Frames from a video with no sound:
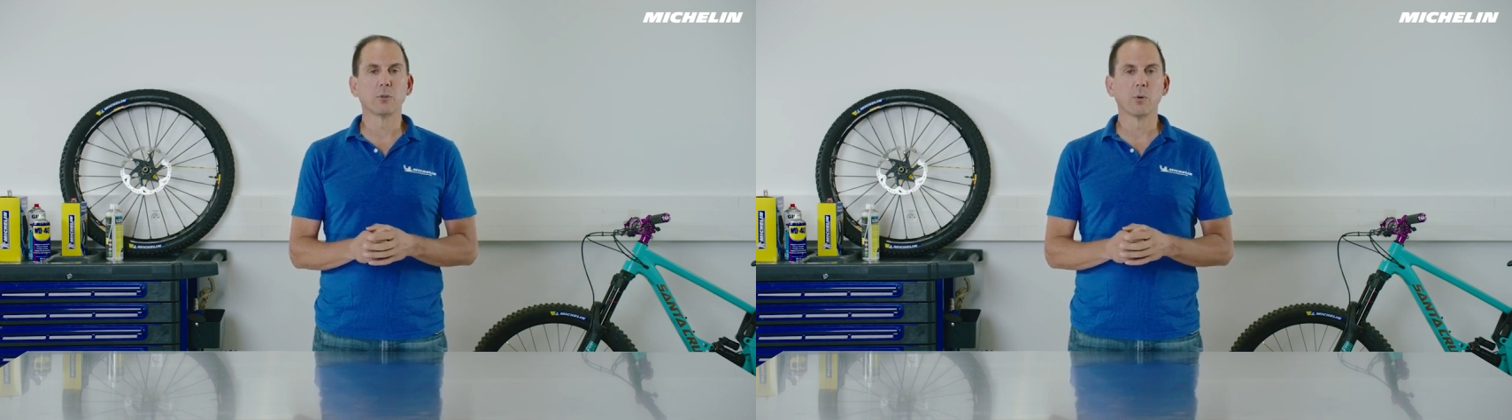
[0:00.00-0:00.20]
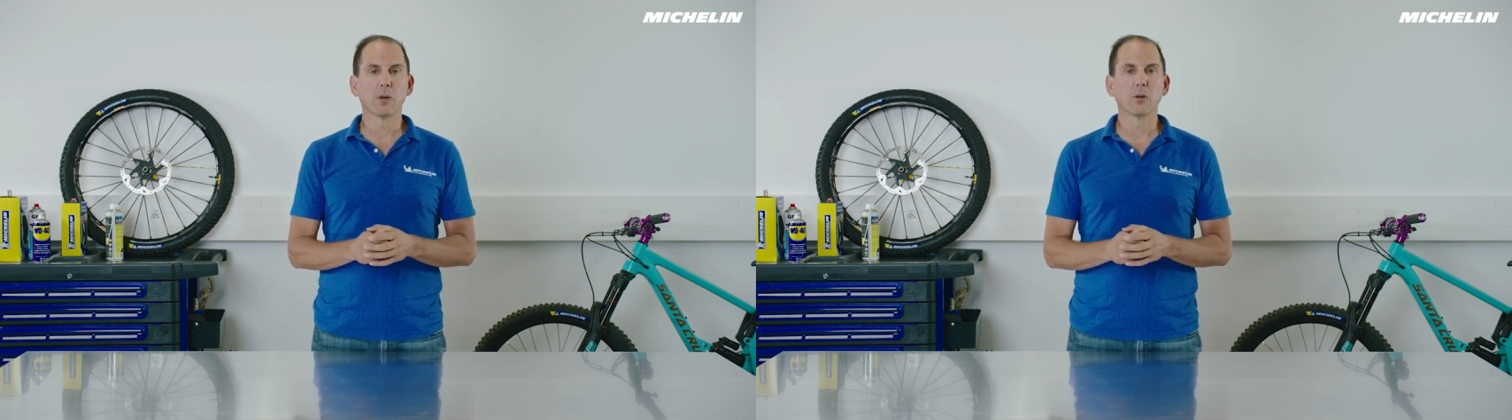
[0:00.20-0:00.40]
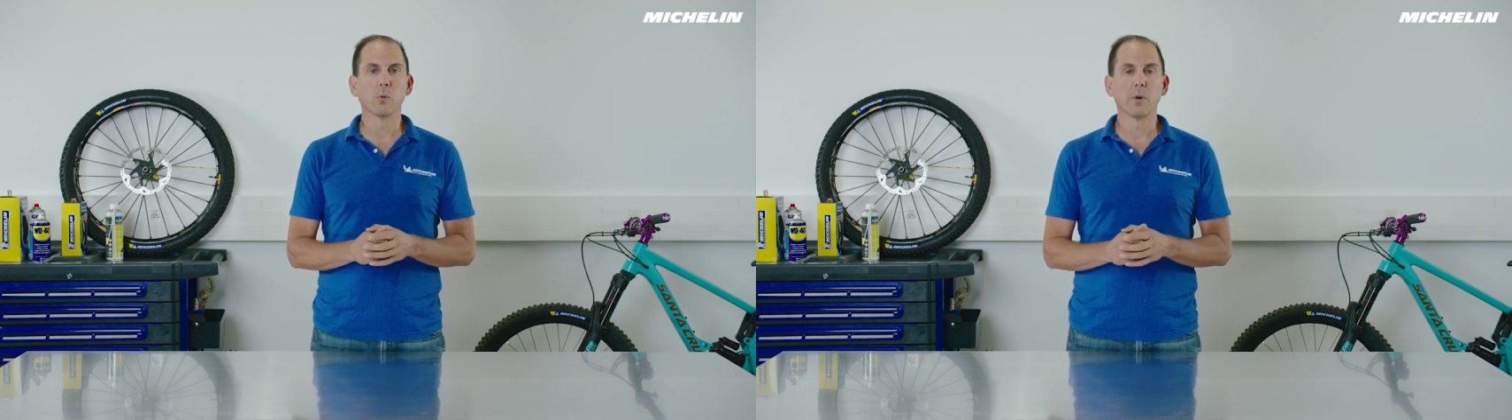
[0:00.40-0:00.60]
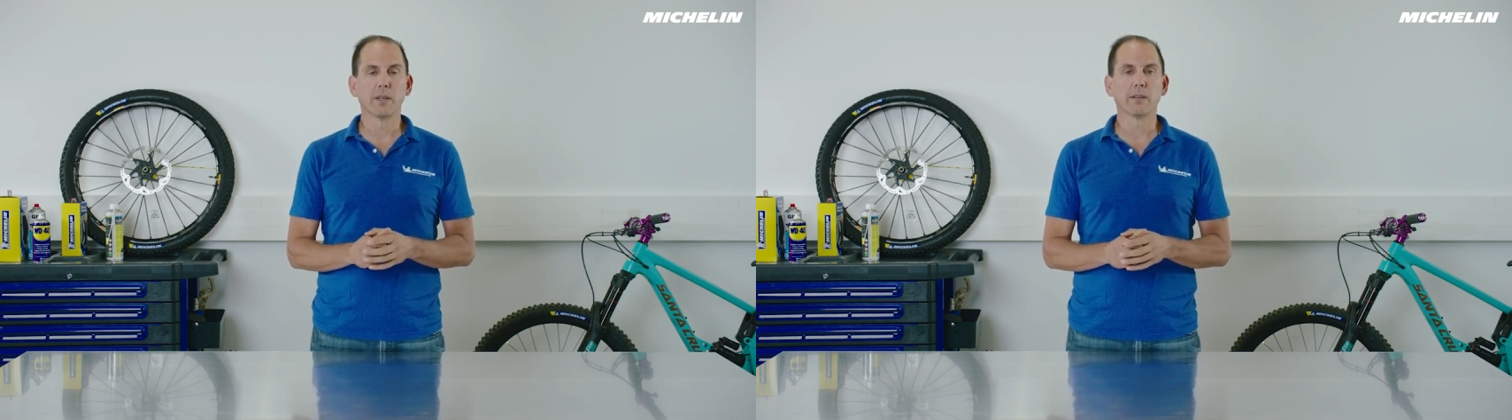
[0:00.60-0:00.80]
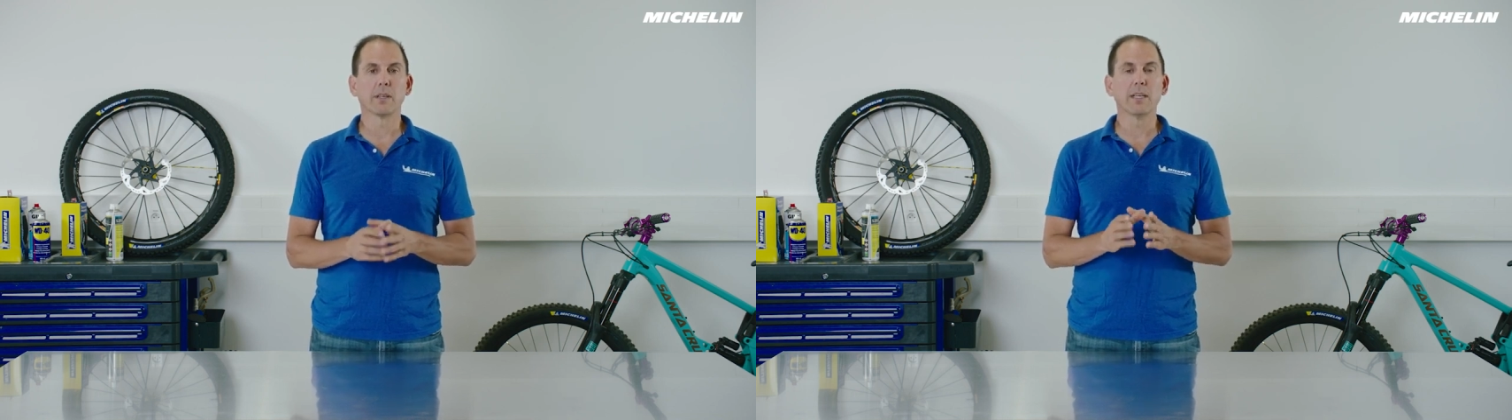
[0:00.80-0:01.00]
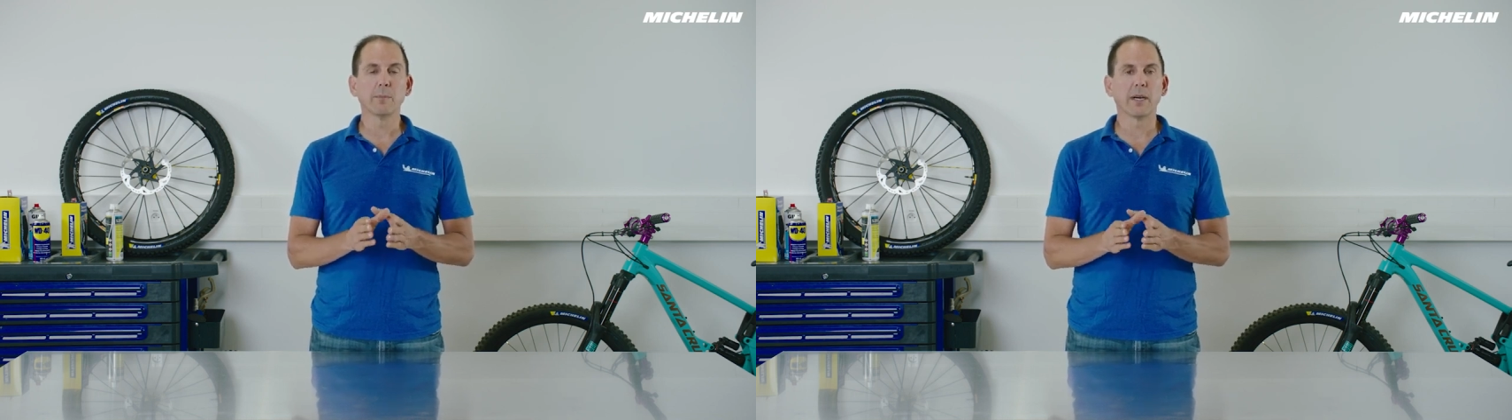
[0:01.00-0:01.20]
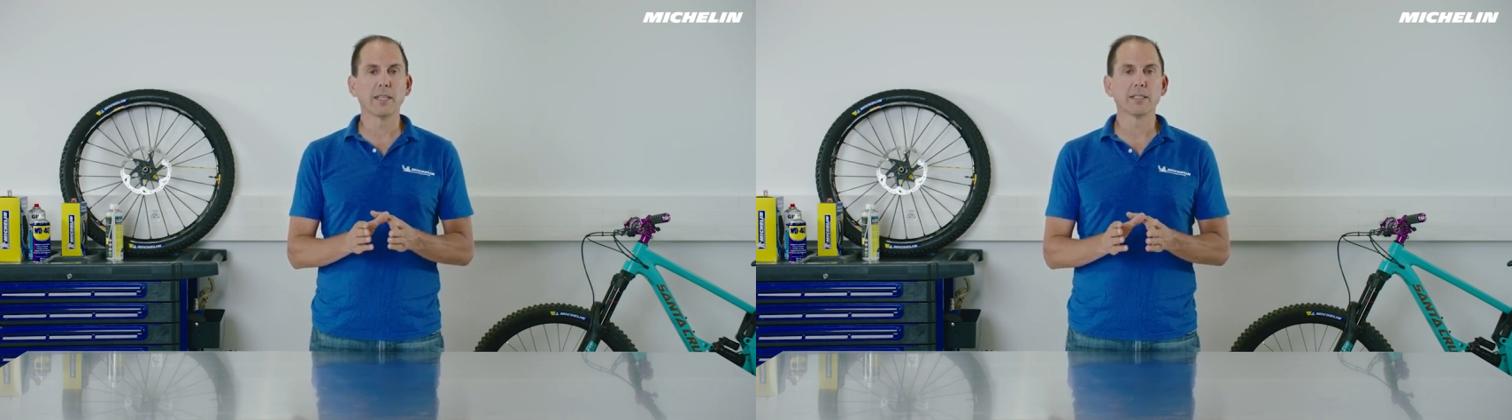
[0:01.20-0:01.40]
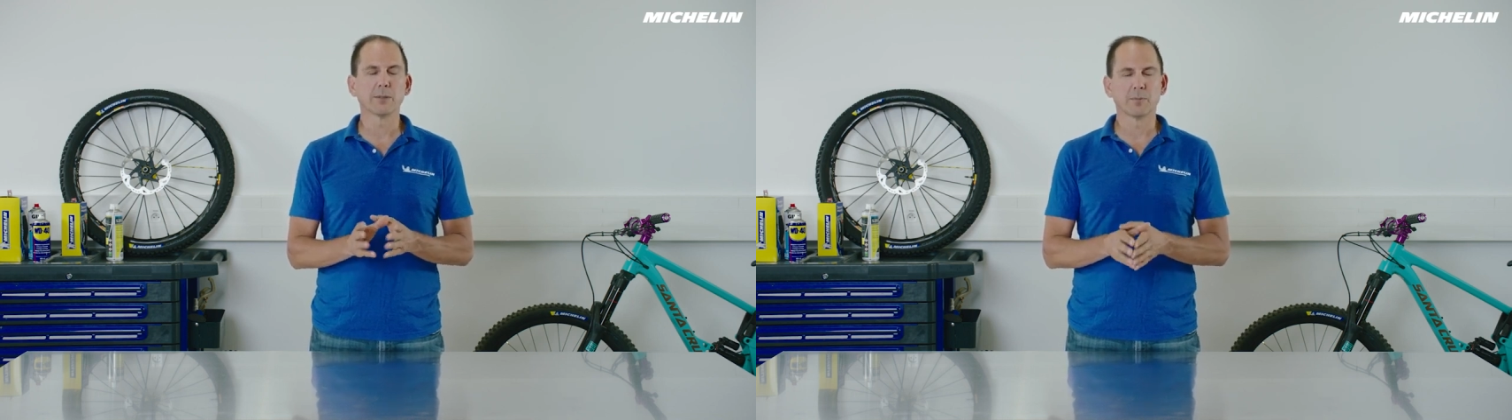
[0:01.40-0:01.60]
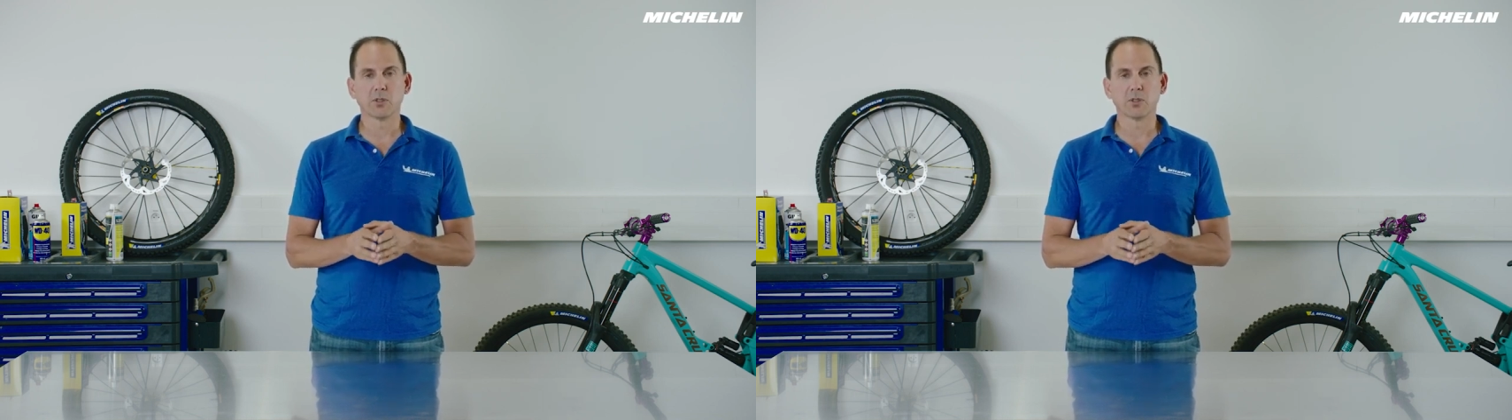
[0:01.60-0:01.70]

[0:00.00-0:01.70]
to work with e-bikes,